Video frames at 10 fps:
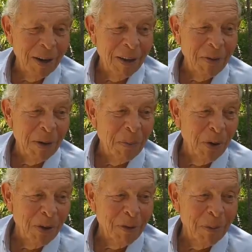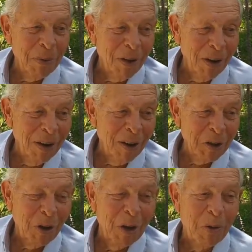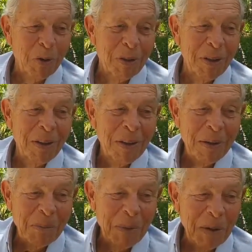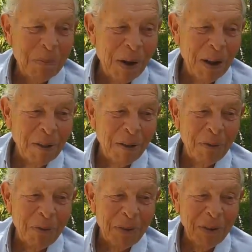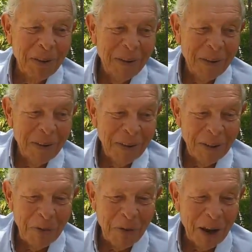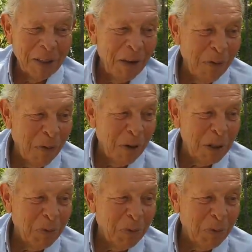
giving birth to me earlier so I could be part of uh, the fighting force